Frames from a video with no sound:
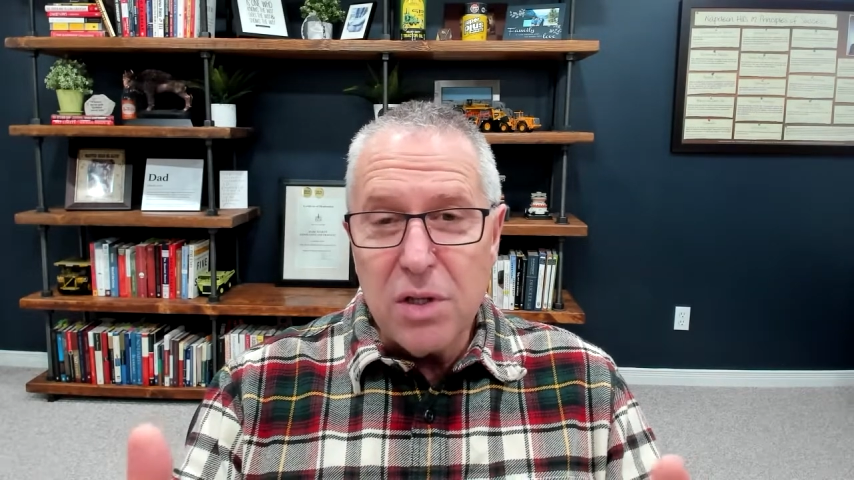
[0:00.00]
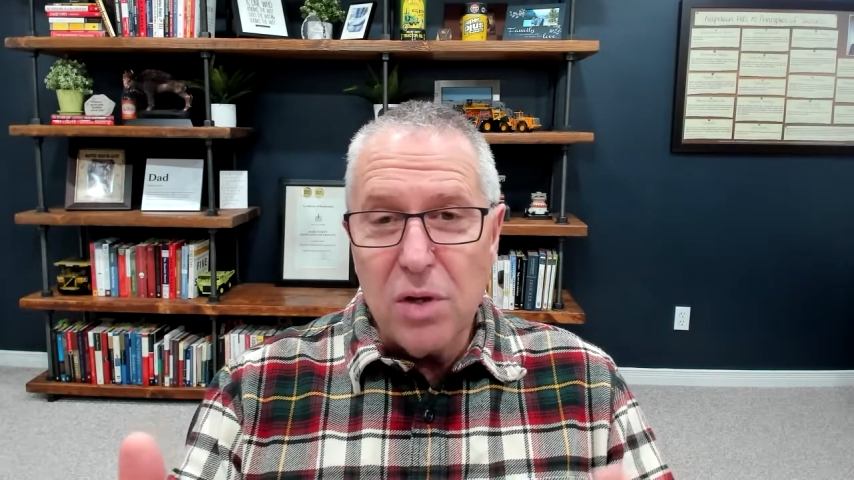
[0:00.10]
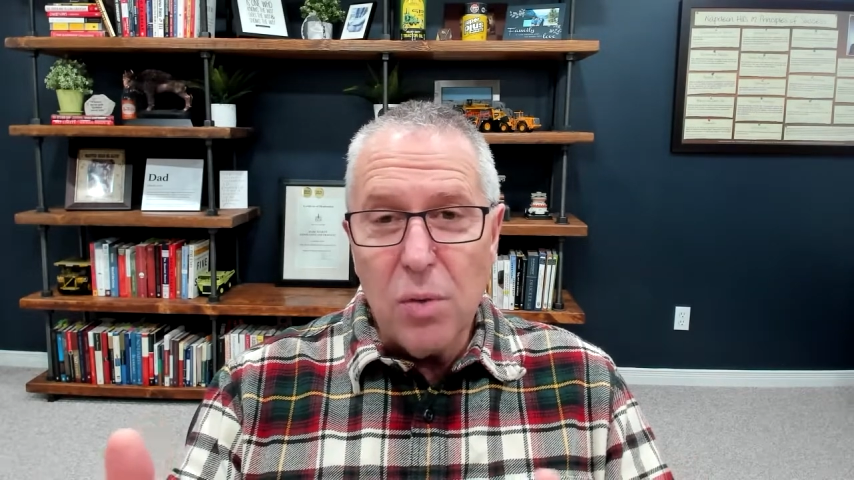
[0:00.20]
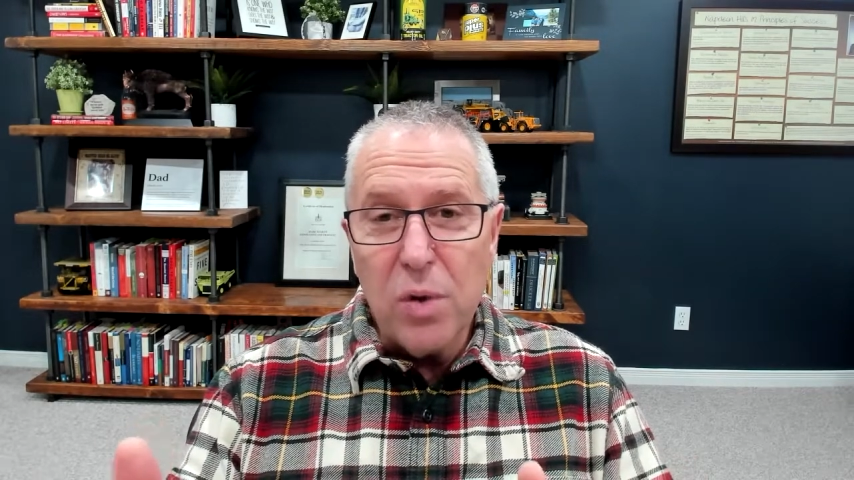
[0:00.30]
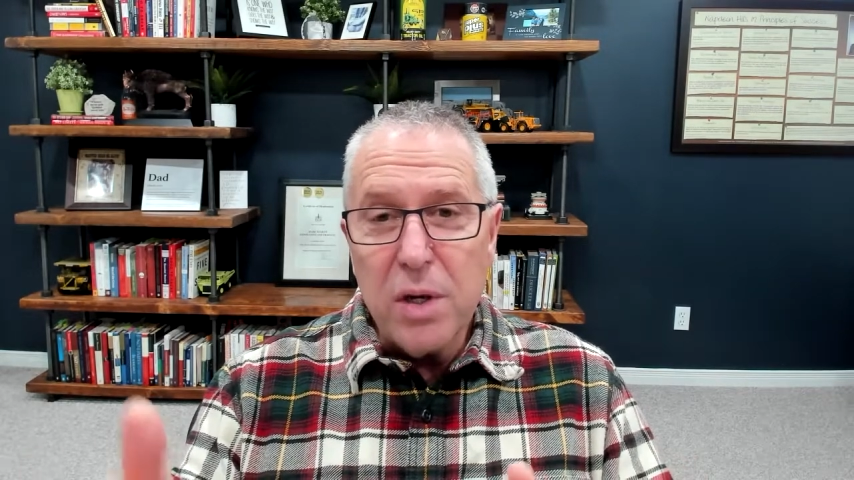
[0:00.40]

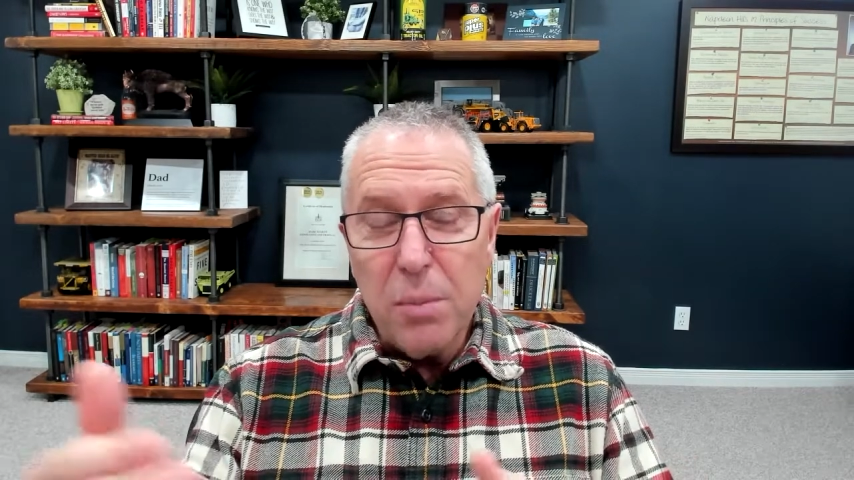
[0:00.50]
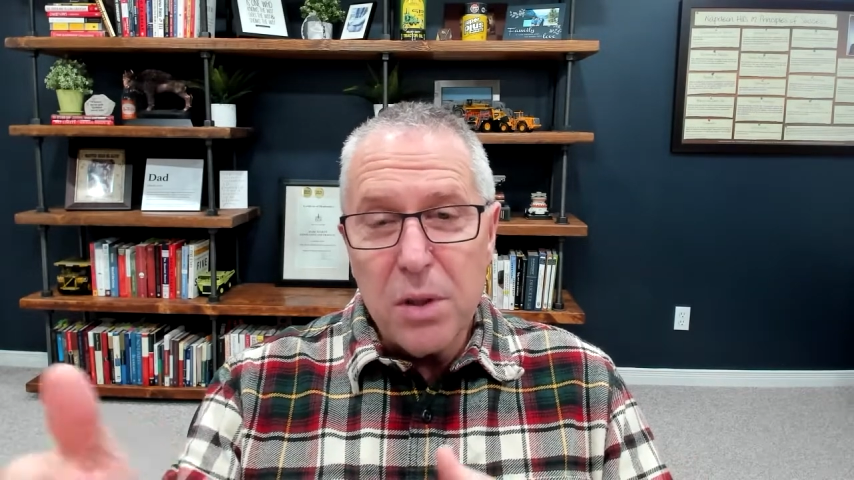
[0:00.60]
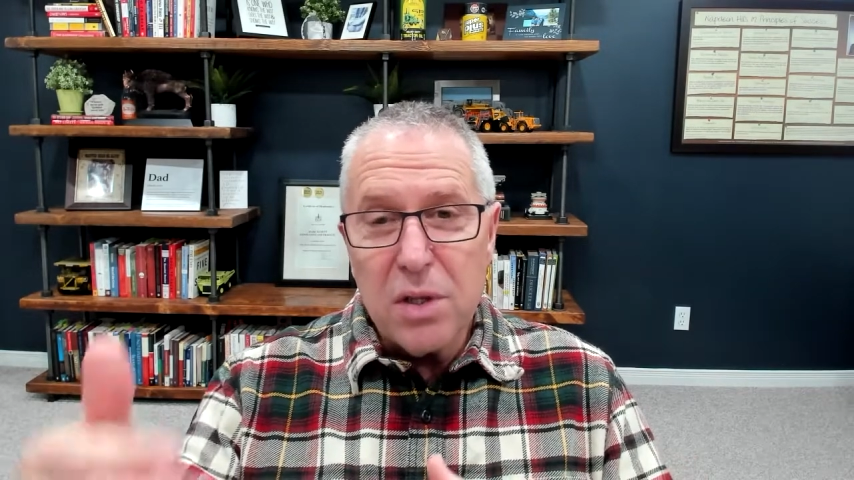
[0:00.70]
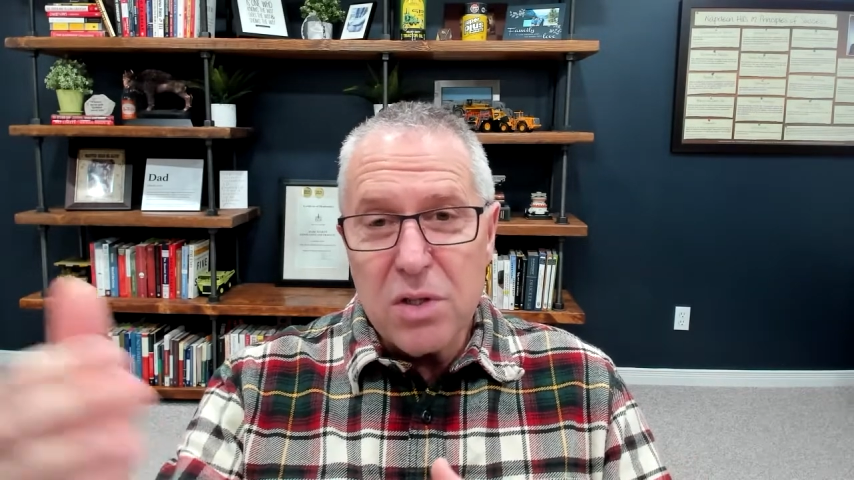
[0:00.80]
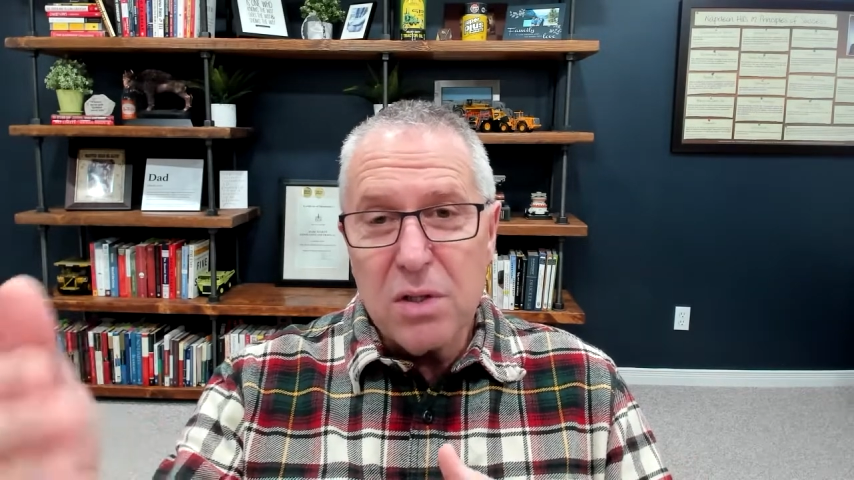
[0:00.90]
when you
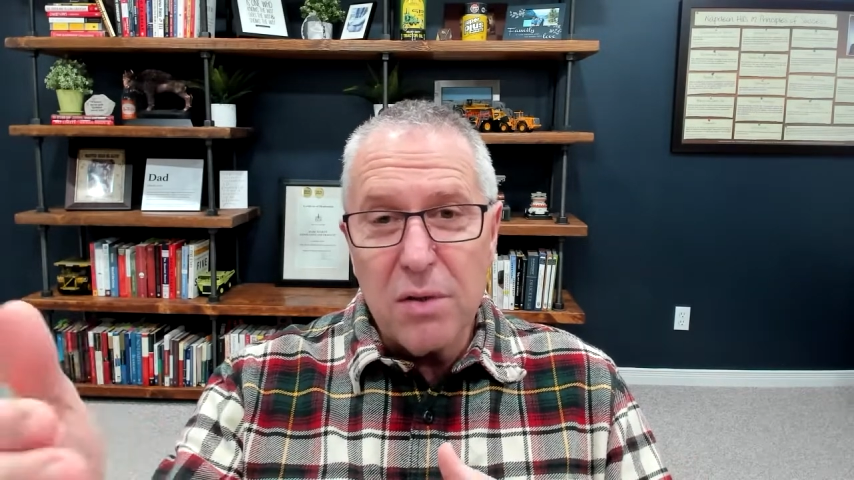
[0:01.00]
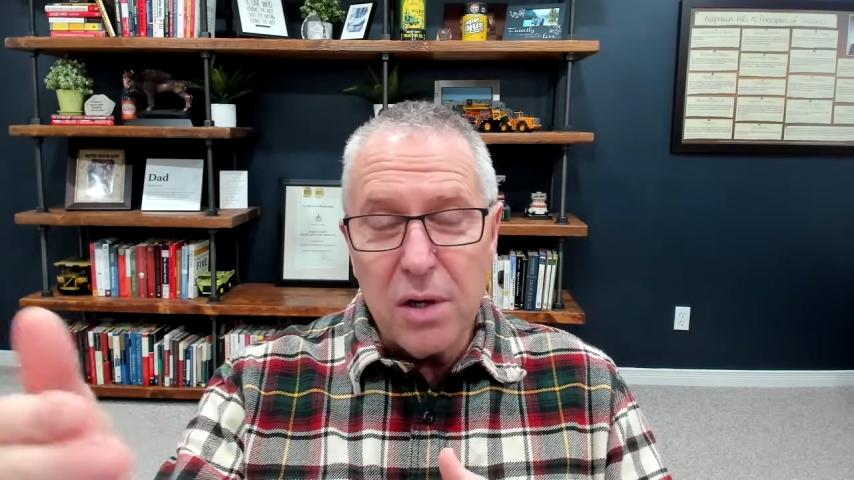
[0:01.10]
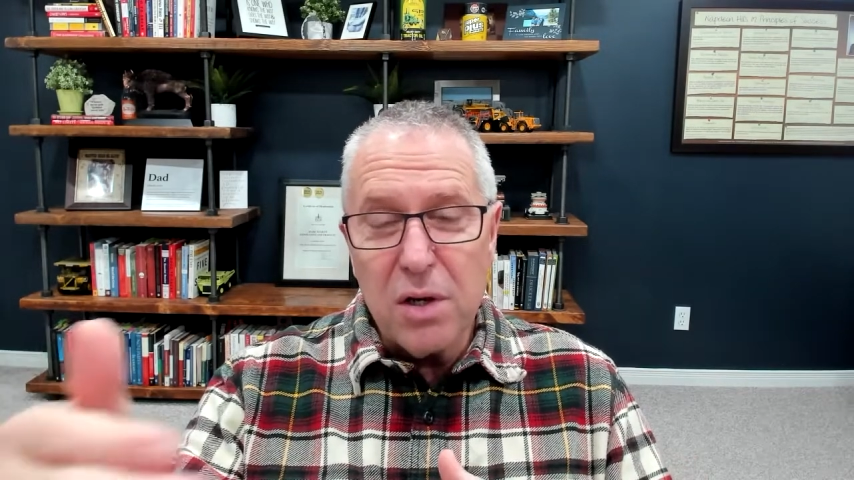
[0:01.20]
put this on the